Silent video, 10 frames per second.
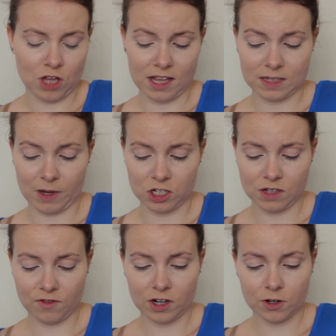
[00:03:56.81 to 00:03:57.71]

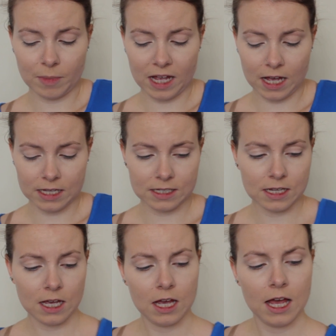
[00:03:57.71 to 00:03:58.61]
especially for under my eyes.
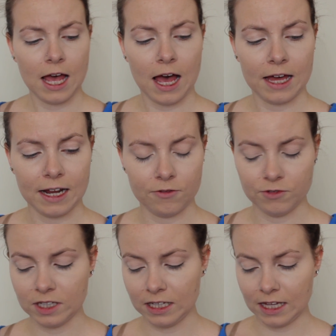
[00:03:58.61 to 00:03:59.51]
And I
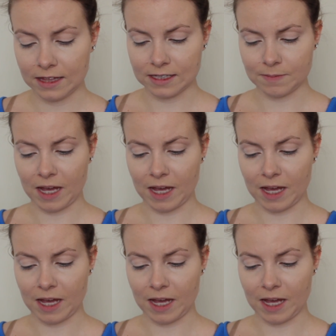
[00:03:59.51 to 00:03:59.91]
really like this